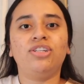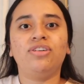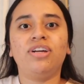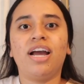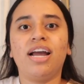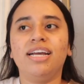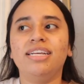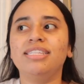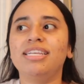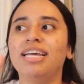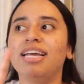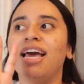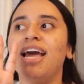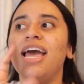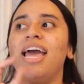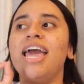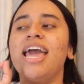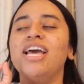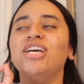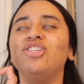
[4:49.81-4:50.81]
you guys, like
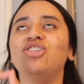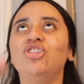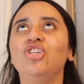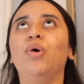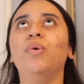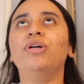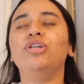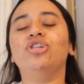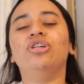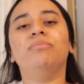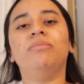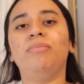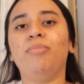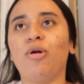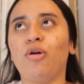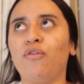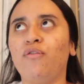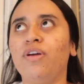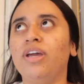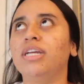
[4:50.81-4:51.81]
so extremely
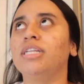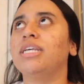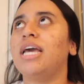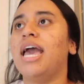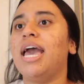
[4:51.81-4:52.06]
perfect.